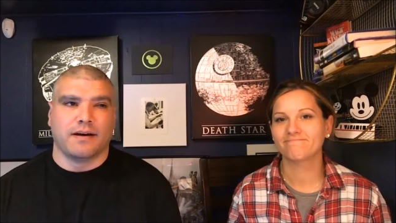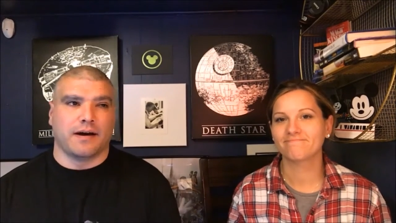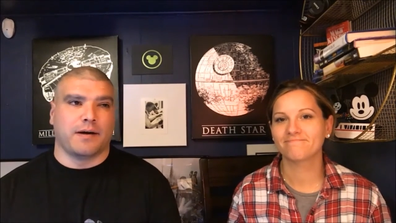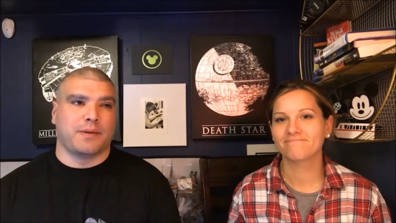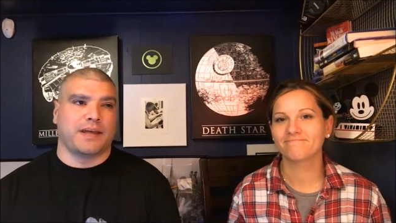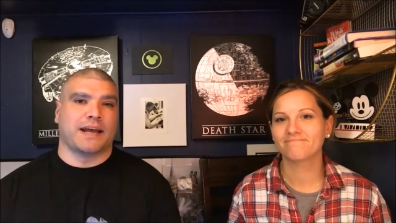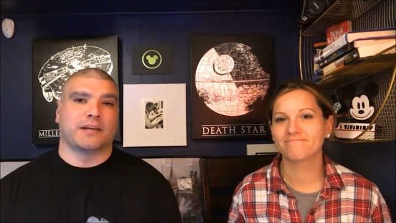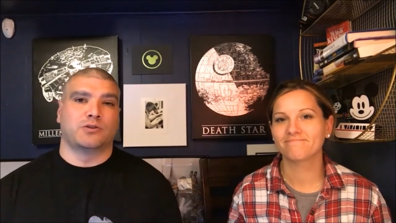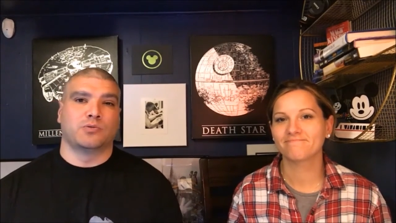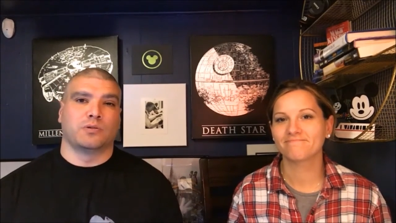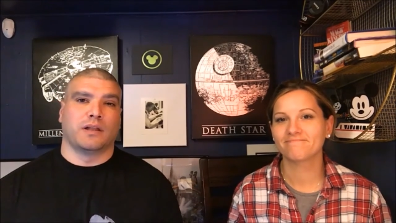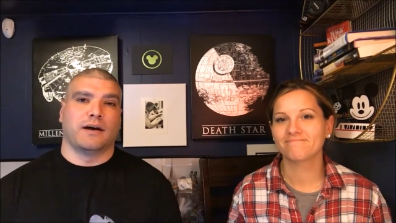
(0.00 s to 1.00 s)
Speaker 1: Um, and I
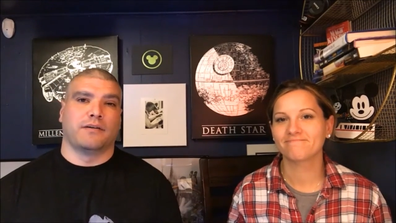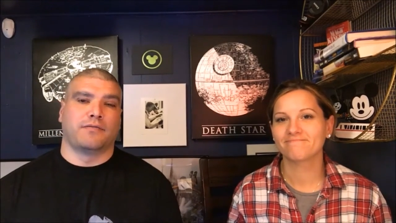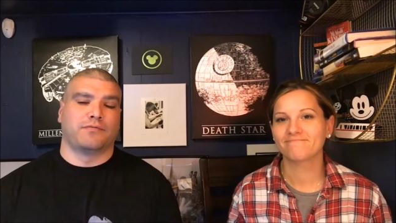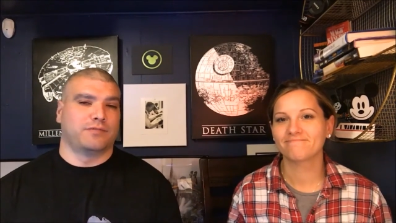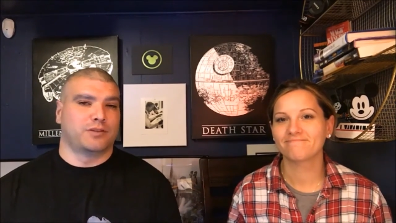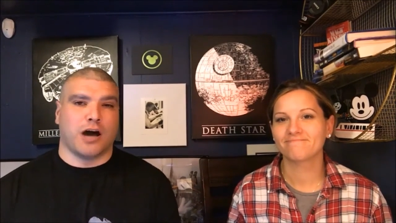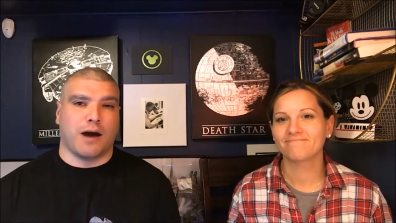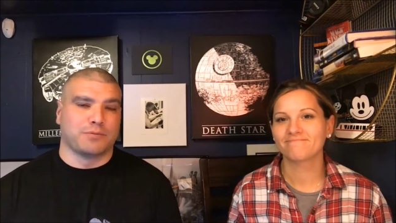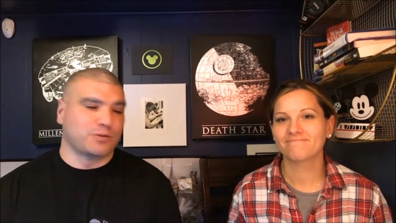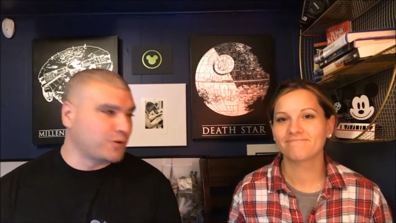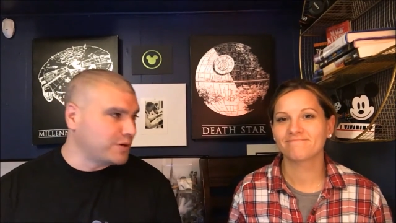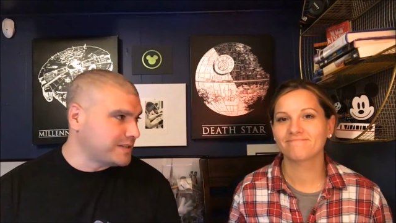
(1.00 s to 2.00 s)
do love Tom
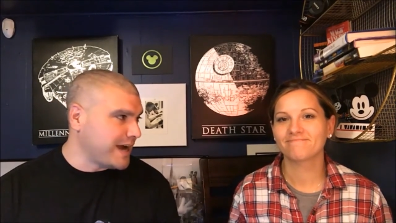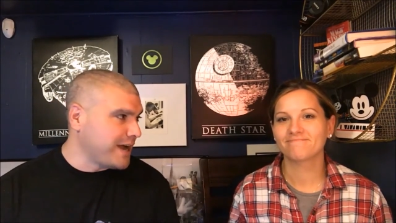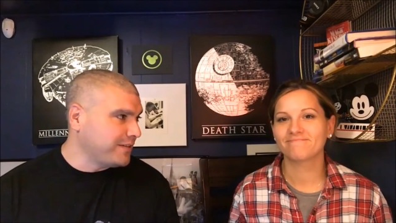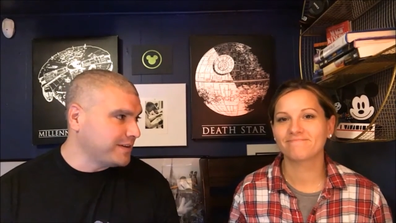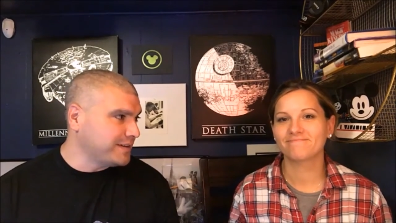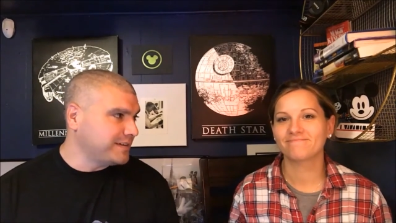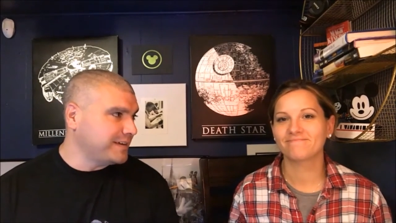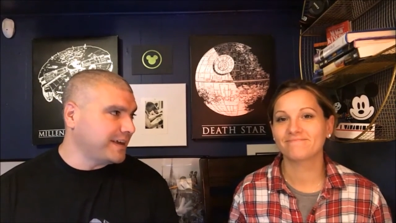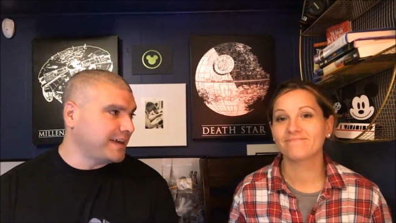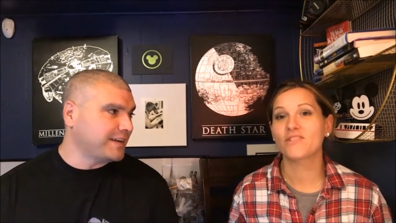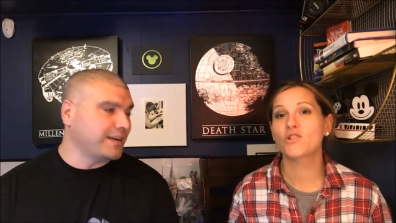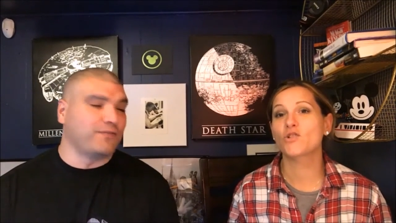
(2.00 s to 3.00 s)
Sawyer's Island
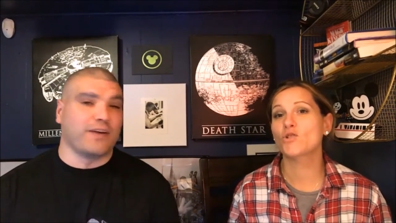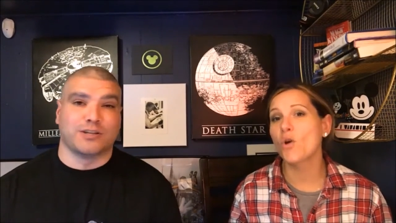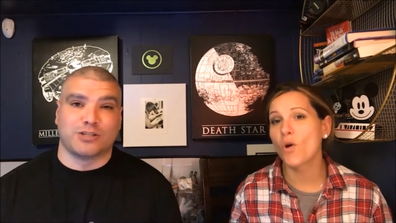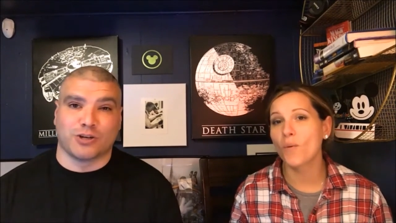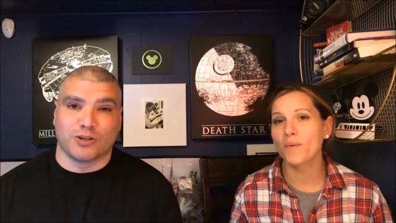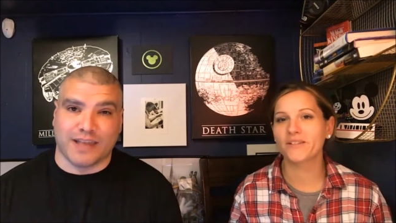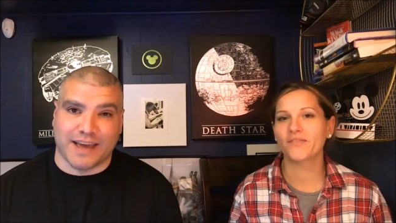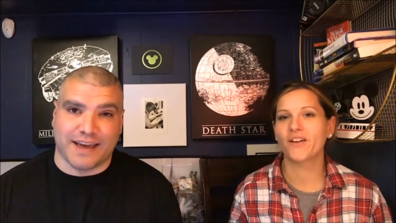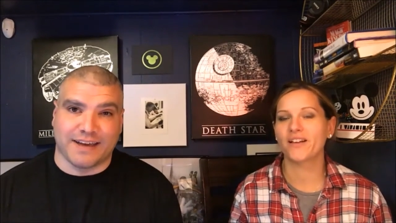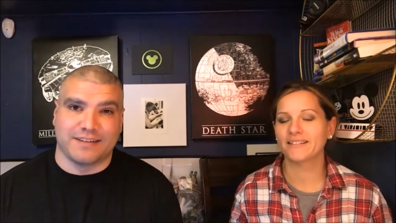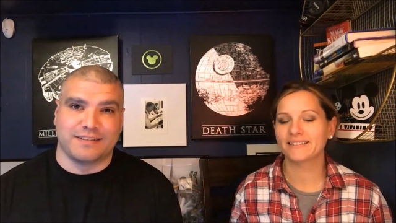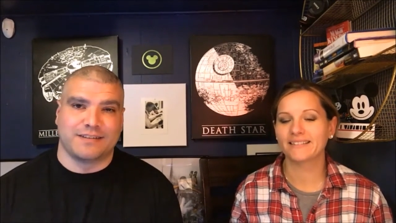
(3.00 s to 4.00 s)
and
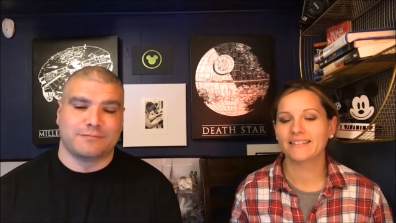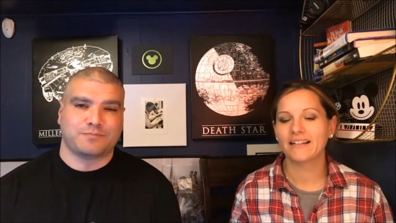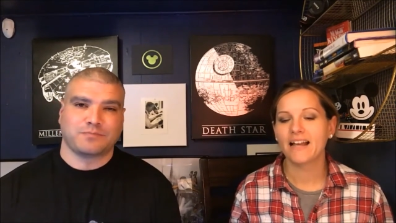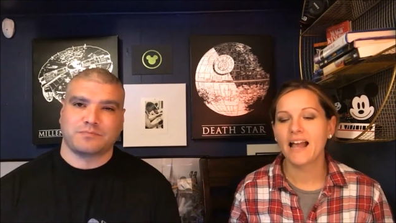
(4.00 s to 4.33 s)
Adventureland. So